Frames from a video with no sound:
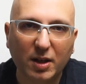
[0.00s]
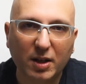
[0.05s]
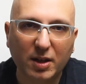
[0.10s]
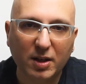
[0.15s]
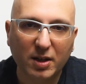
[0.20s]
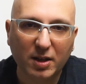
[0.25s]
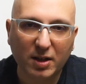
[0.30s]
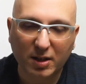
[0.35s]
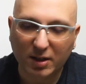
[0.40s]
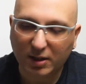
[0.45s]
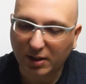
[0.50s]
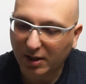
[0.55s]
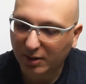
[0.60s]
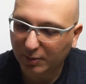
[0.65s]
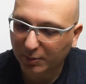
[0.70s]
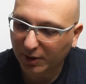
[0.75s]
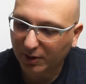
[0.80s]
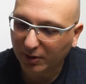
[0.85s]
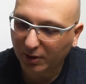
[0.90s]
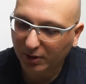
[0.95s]

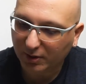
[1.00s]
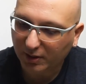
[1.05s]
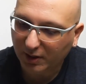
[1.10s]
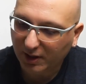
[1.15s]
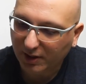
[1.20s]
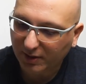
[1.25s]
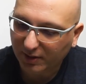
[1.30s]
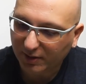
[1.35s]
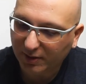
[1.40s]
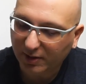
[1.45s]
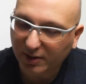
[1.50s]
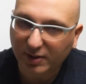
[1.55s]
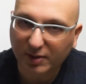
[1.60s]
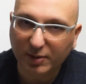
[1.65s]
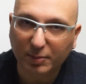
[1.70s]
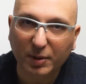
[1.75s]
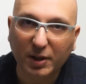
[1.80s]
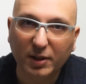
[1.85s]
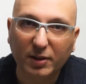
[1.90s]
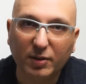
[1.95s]
Last but not least,
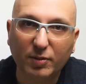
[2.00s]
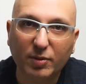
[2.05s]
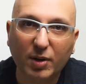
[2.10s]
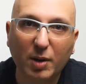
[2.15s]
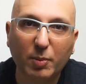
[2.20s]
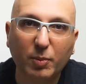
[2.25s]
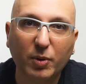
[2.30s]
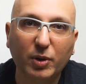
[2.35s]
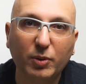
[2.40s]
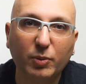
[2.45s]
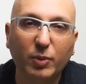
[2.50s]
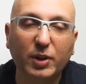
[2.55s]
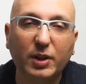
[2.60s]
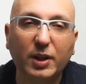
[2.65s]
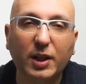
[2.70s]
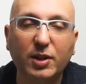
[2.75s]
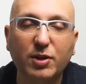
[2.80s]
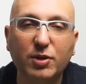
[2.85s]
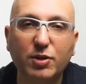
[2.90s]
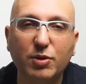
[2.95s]
this bendy tripod would
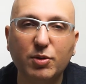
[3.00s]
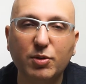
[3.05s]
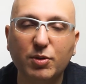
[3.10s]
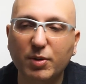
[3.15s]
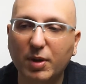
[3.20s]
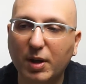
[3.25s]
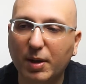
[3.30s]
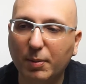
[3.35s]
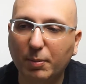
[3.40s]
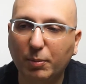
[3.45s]
let you